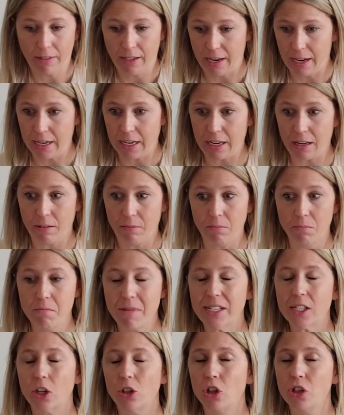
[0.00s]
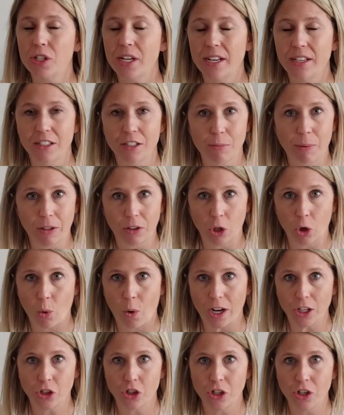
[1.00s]
any misunderstandings about the
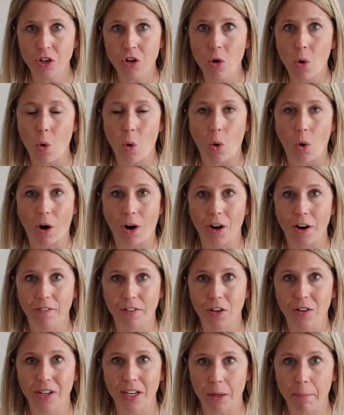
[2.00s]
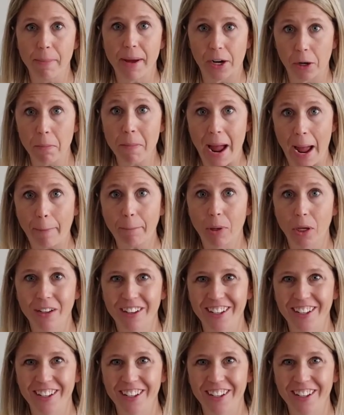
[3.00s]
question or if you need a better map.